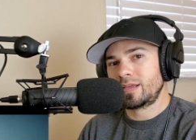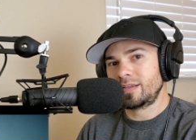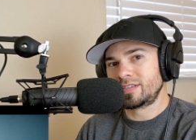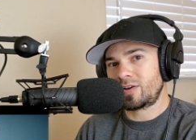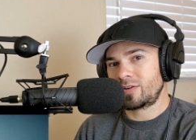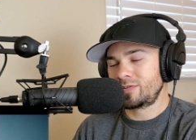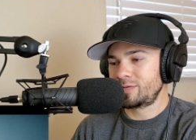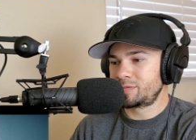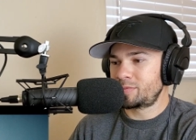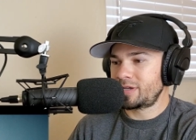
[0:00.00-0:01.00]
It's hard to
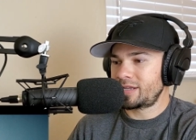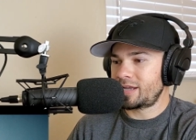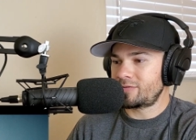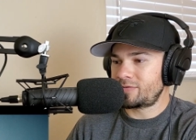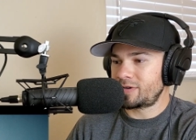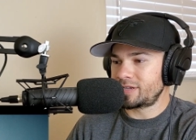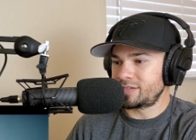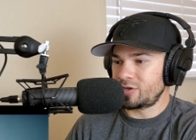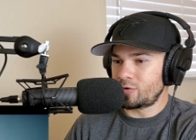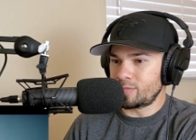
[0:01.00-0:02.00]
explain how fucking
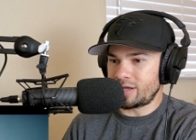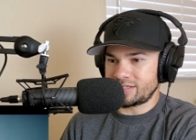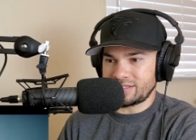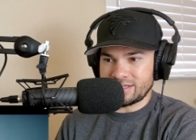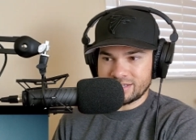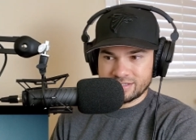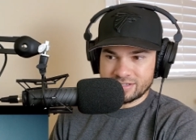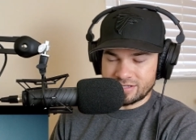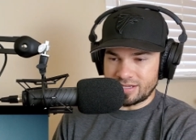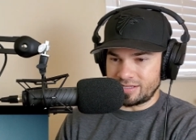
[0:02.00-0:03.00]
dope Mozzy is
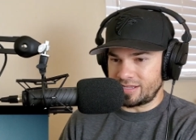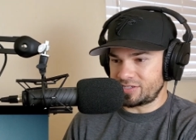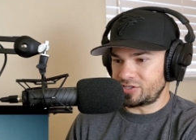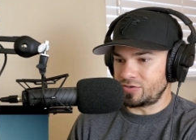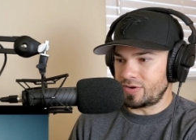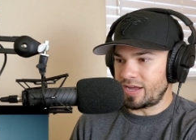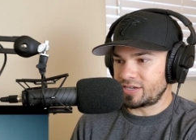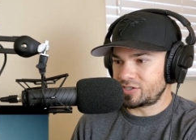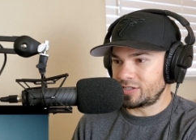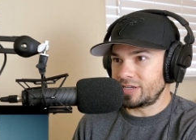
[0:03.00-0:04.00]
and, unless you
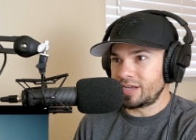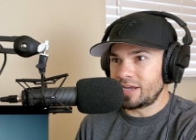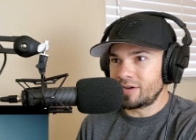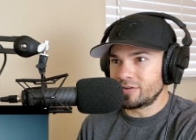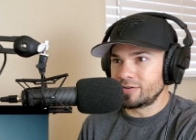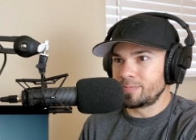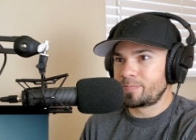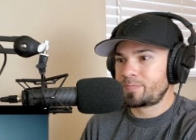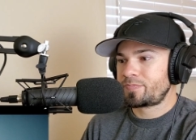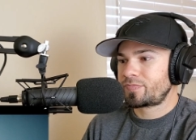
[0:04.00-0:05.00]
actually hear him.
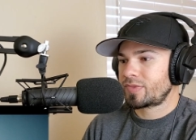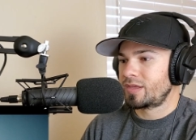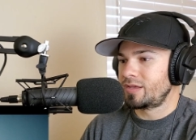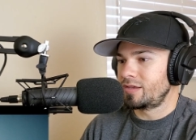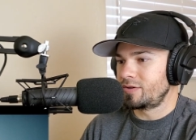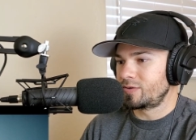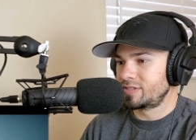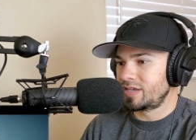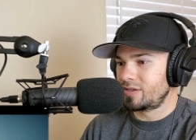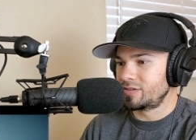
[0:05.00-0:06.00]
You can
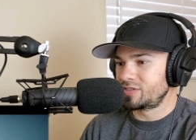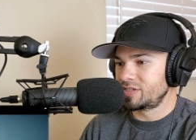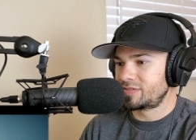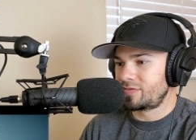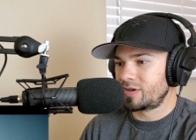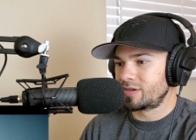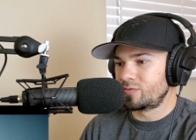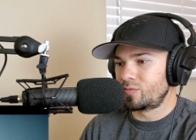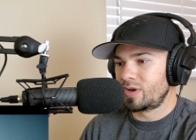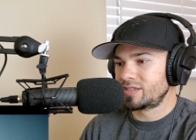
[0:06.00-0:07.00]
tell he's just
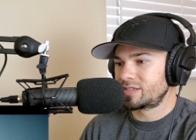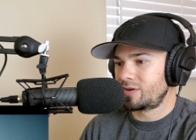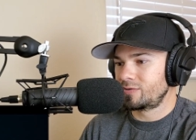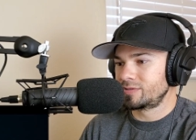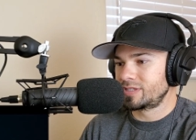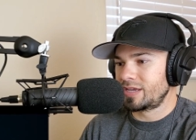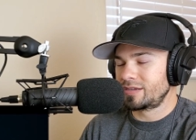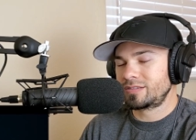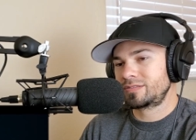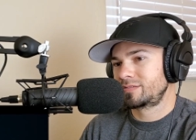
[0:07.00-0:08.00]
fucking West Coast,
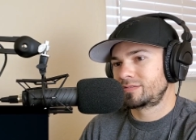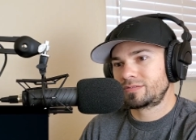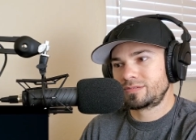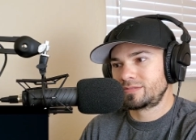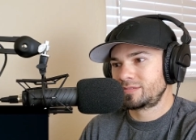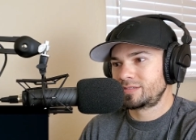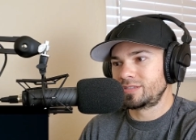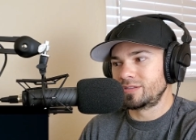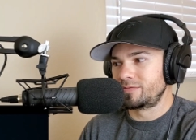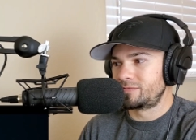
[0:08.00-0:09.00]
like,
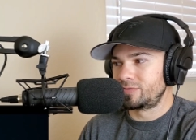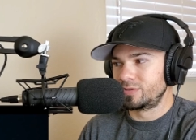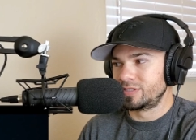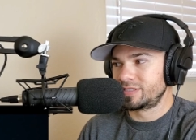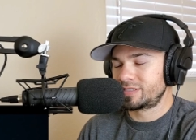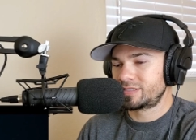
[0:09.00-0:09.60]
to the fullest.